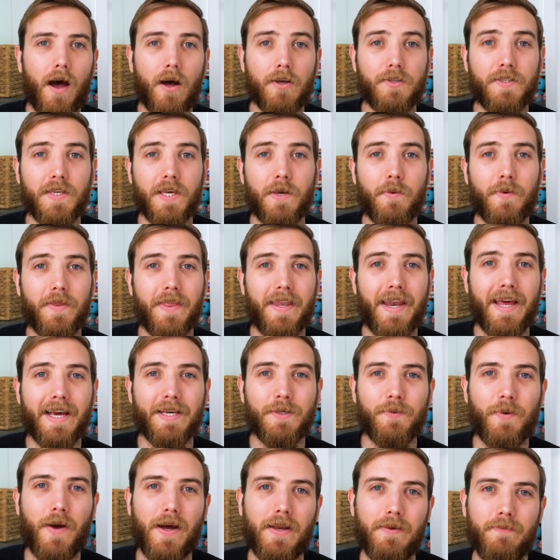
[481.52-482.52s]
I'll see you in the
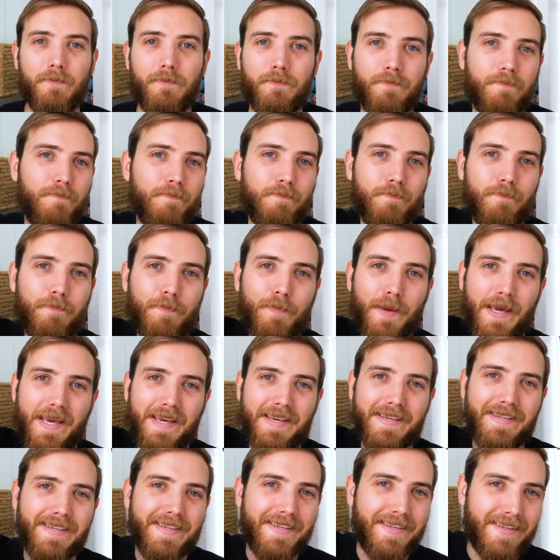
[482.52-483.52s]
next one.
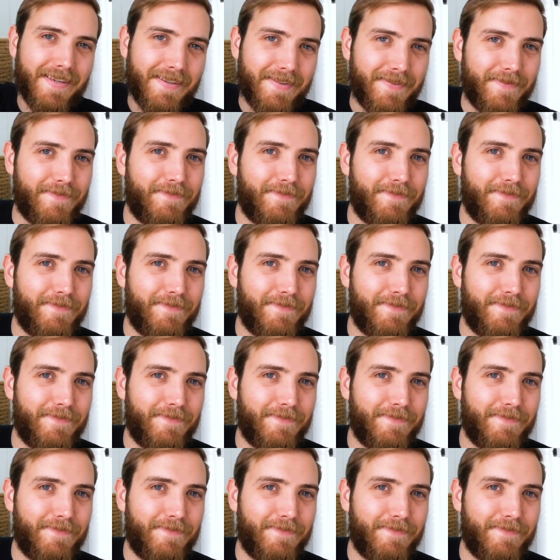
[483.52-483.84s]
Peace.